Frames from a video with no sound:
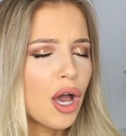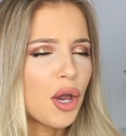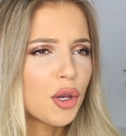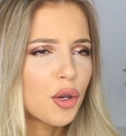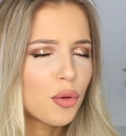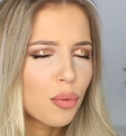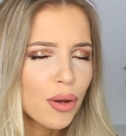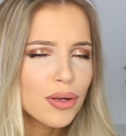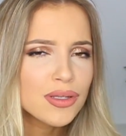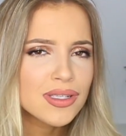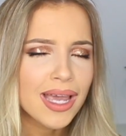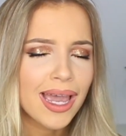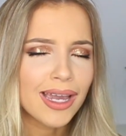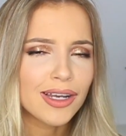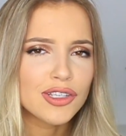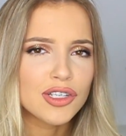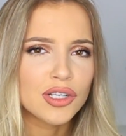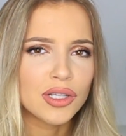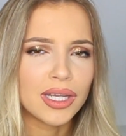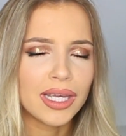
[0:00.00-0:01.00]
quote
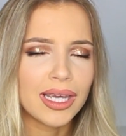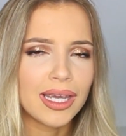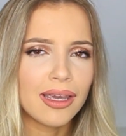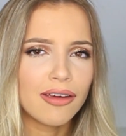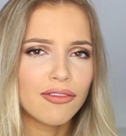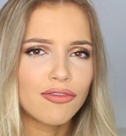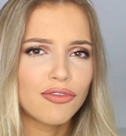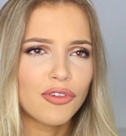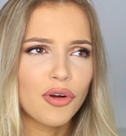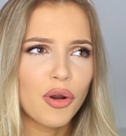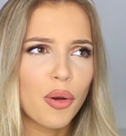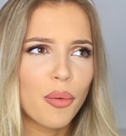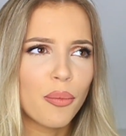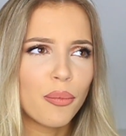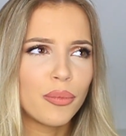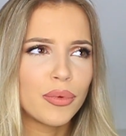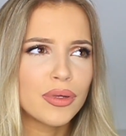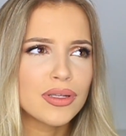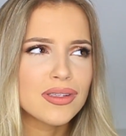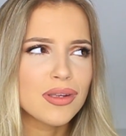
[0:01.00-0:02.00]
actually
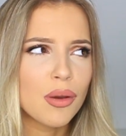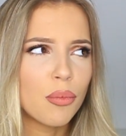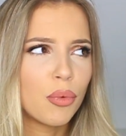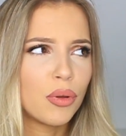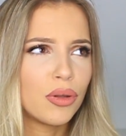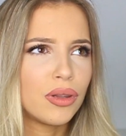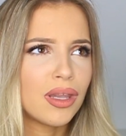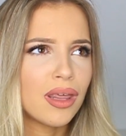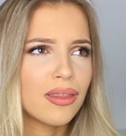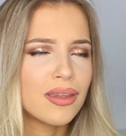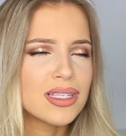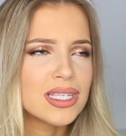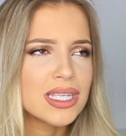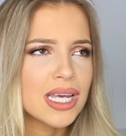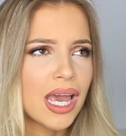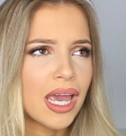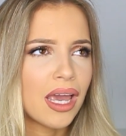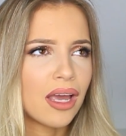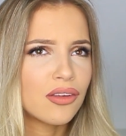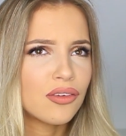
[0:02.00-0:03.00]
from someone the other
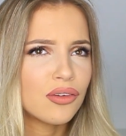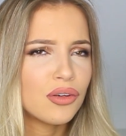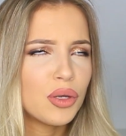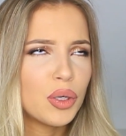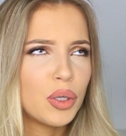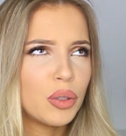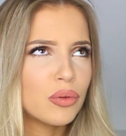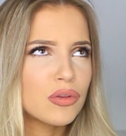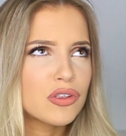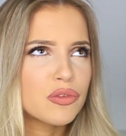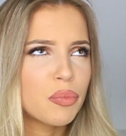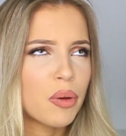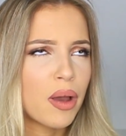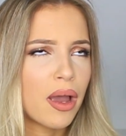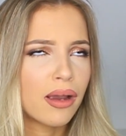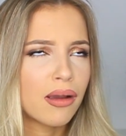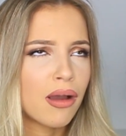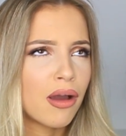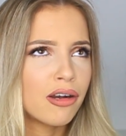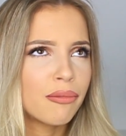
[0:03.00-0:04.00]
day. I don't know who it was
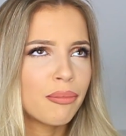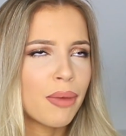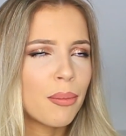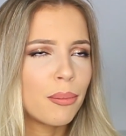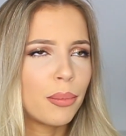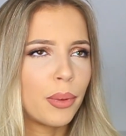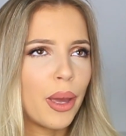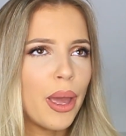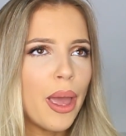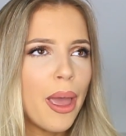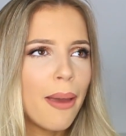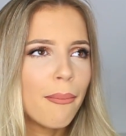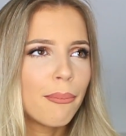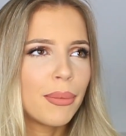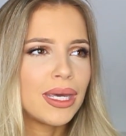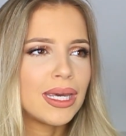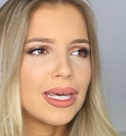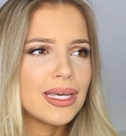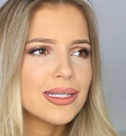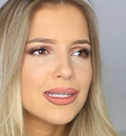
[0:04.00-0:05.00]
by, I can't remember,
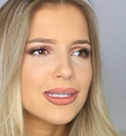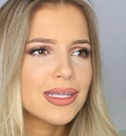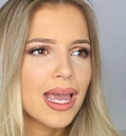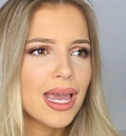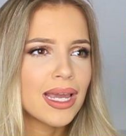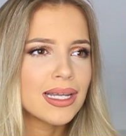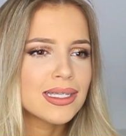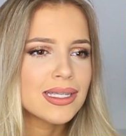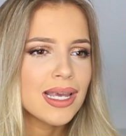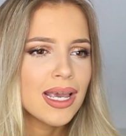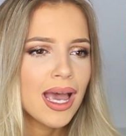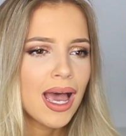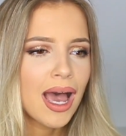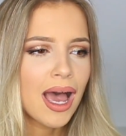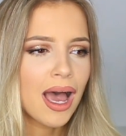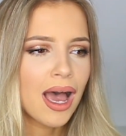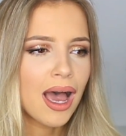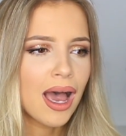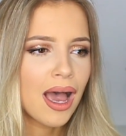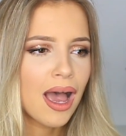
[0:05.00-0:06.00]
but he said,
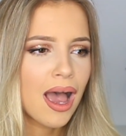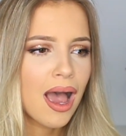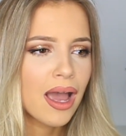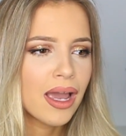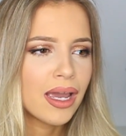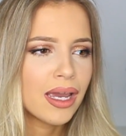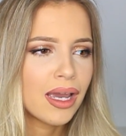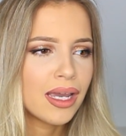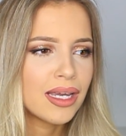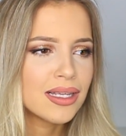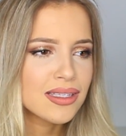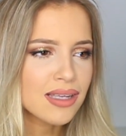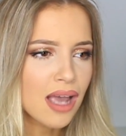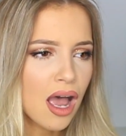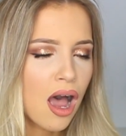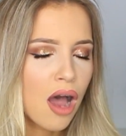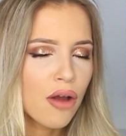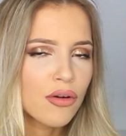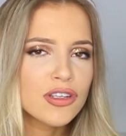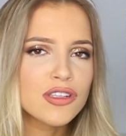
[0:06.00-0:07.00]
it's
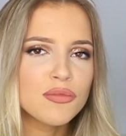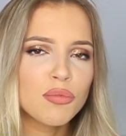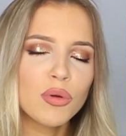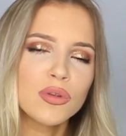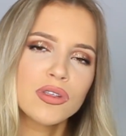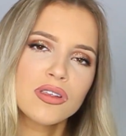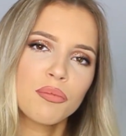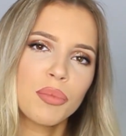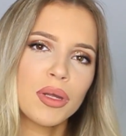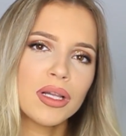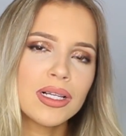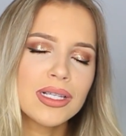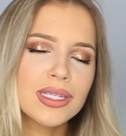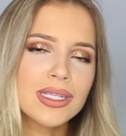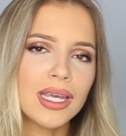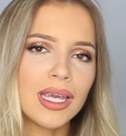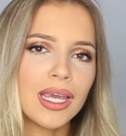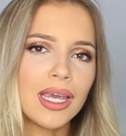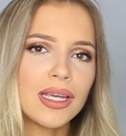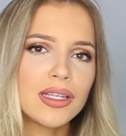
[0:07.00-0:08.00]
our
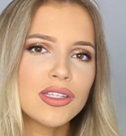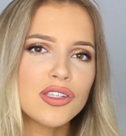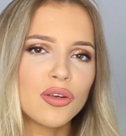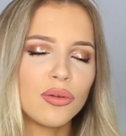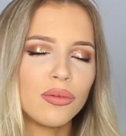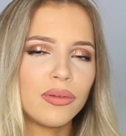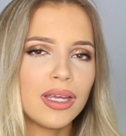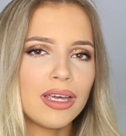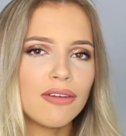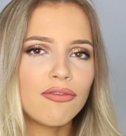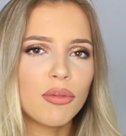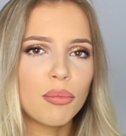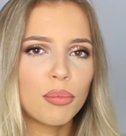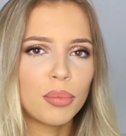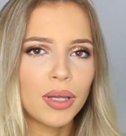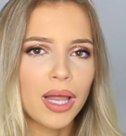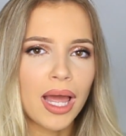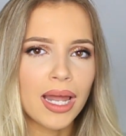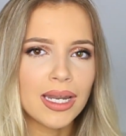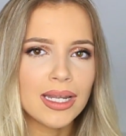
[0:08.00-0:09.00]
responsibility to leave the
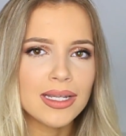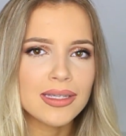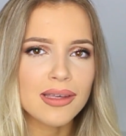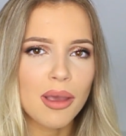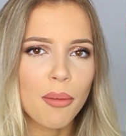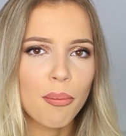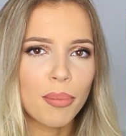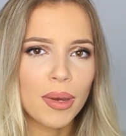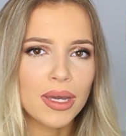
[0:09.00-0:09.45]
planet